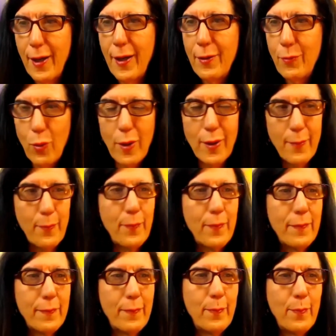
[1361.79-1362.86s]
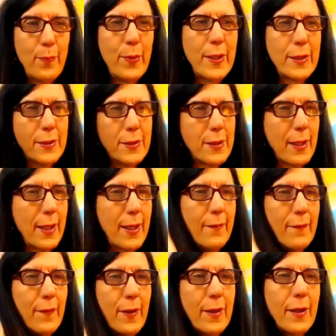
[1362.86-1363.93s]
I'd want to be a slave.
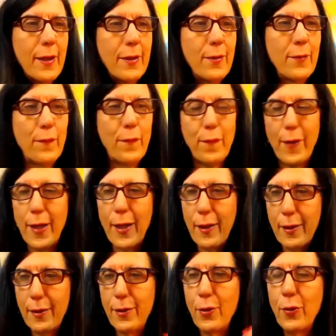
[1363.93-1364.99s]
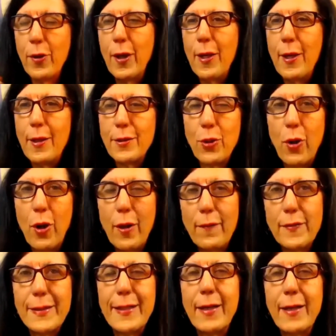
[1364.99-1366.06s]
And then you find, you know, so all of
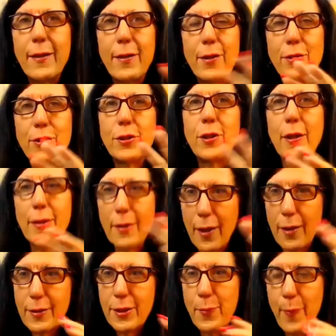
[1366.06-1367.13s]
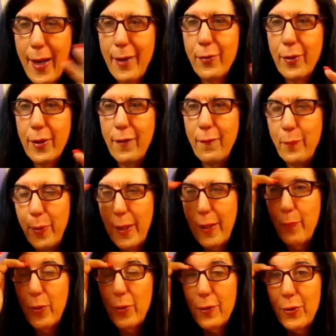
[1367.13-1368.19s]
a sudden there's a, a smattering of
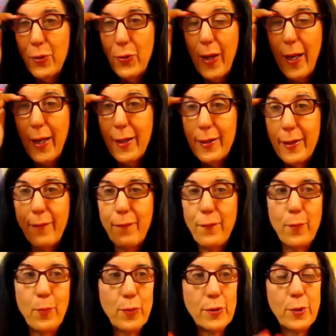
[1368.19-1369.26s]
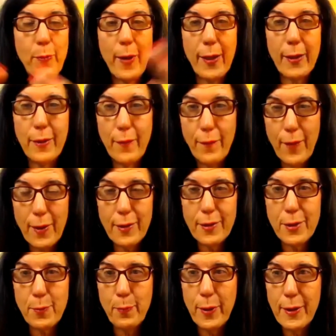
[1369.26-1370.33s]
people who had a different perspective, then
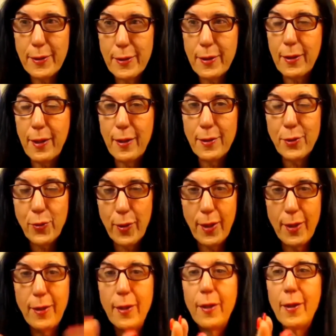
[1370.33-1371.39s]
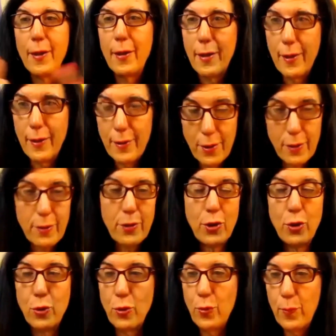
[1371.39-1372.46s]
splits a country into
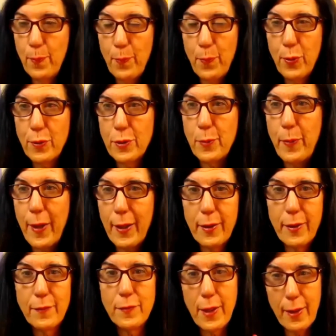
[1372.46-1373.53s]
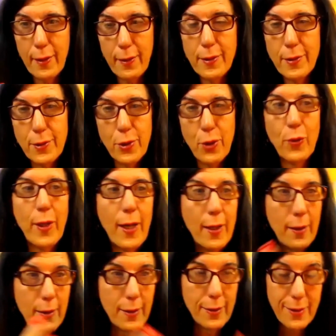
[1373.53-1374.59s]
two perspectives, like this is okay
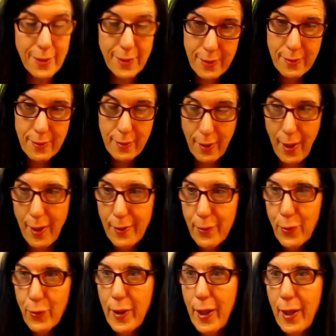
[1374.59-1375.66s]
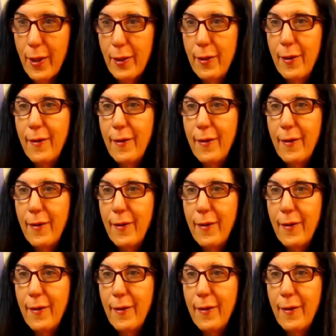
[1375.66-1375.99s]
and this is not okay.